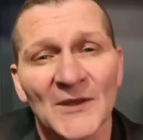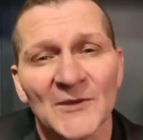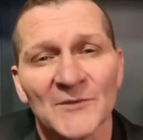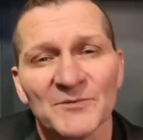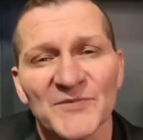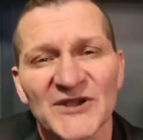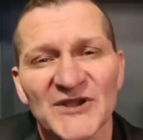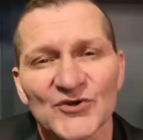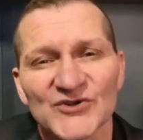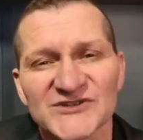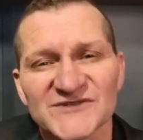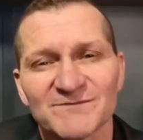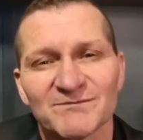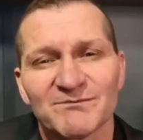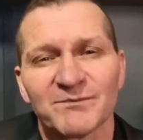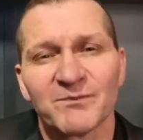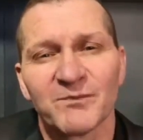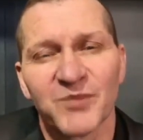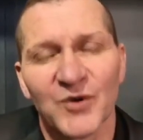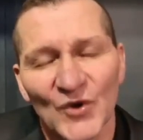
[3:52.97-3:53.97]
Because
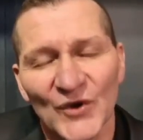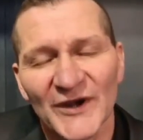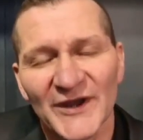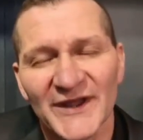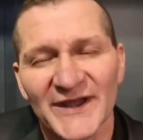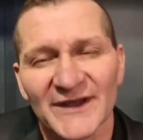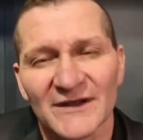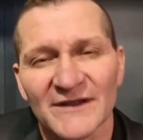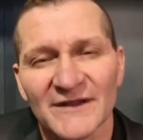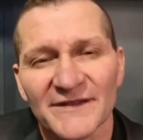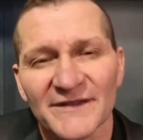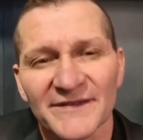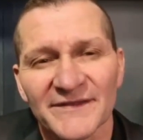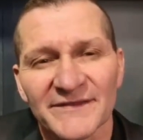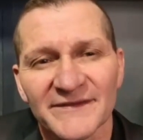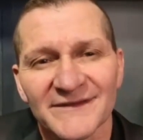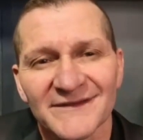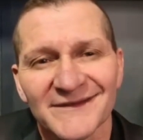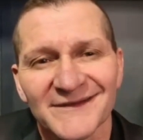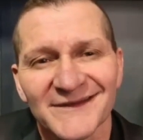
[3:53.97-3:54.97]
poor health
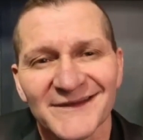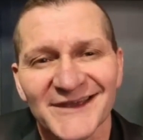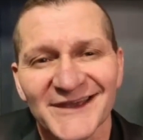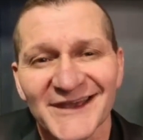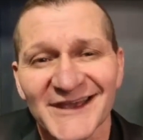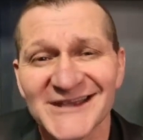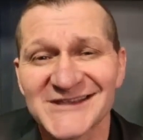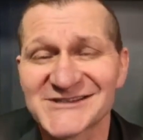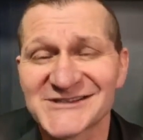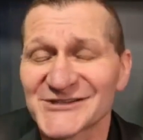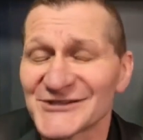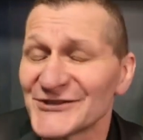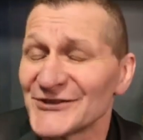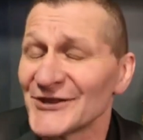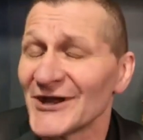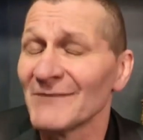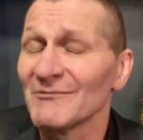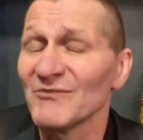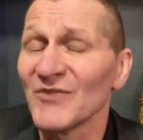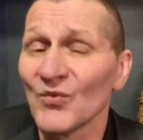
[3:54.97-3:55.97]
is the
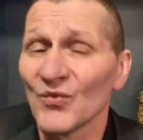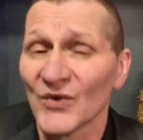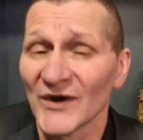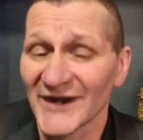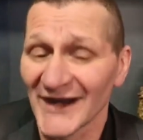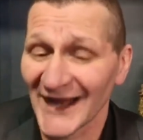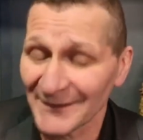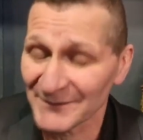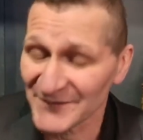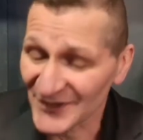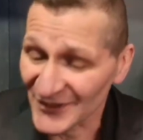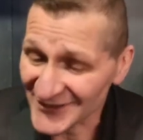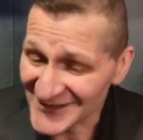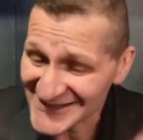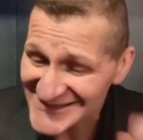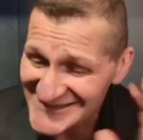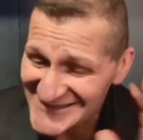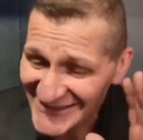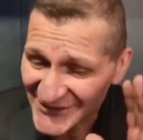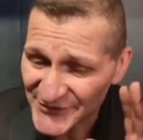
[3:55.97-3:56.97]
number one, I'm going to
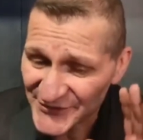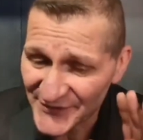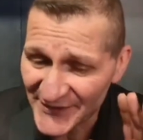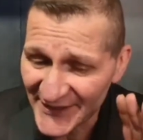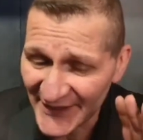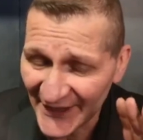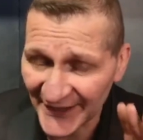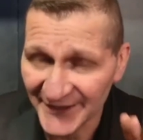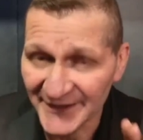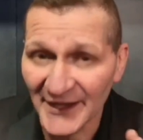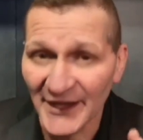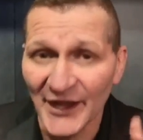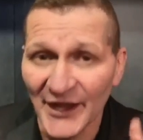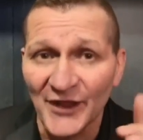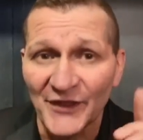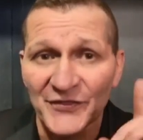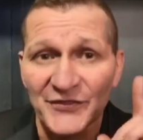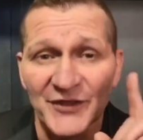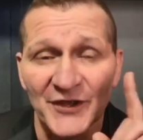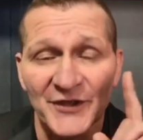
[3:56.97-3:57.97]
tell you again,
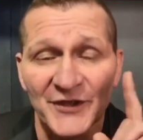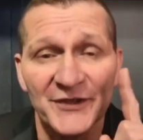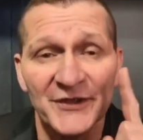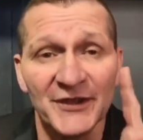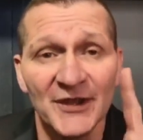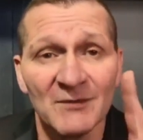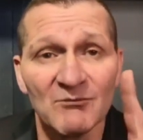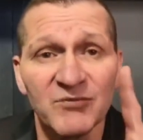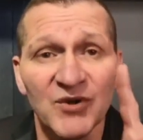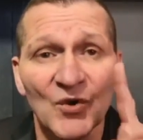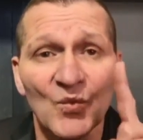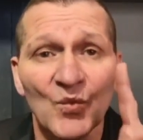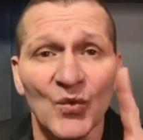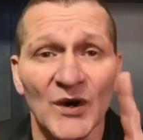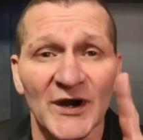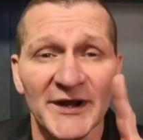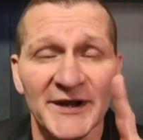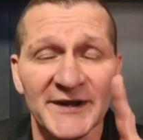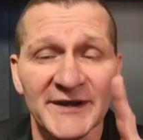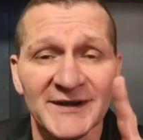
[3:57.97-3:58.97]
the number
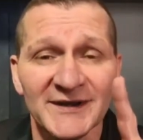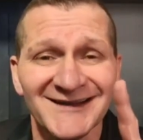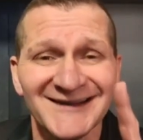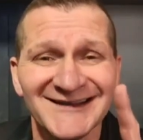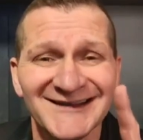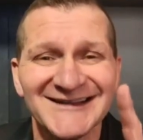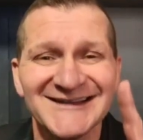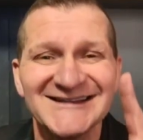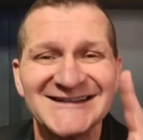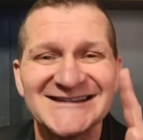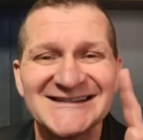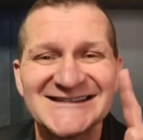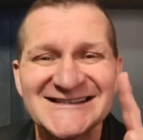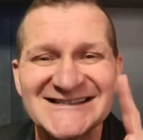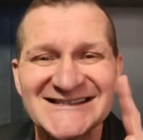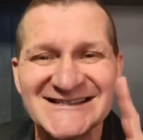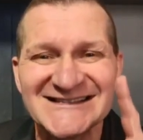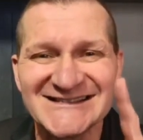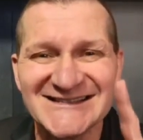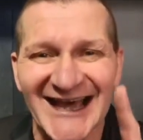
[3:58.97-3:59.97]
one
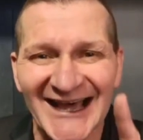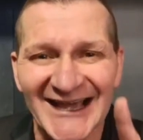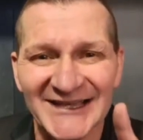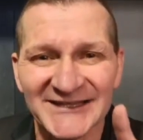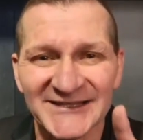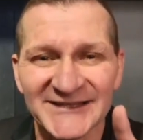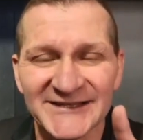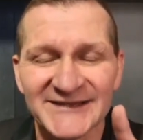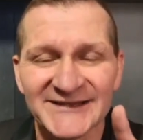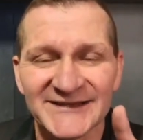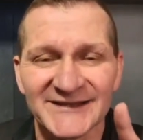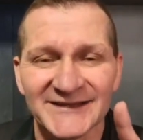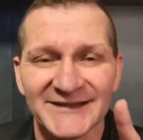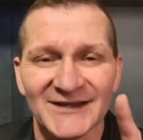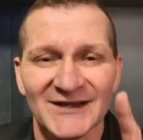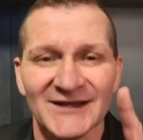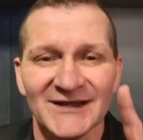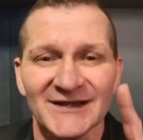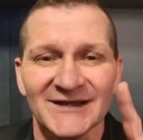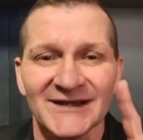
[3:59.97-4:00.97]
silent
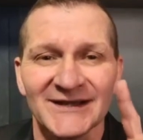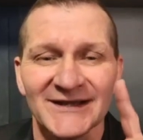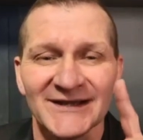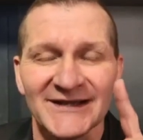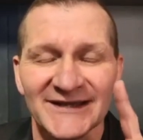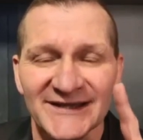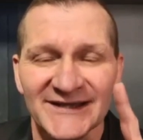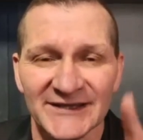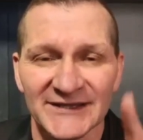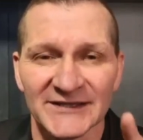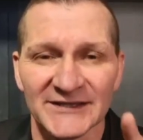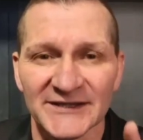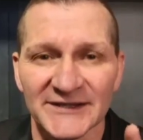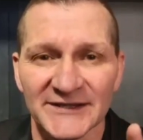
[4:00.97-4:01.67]
killer.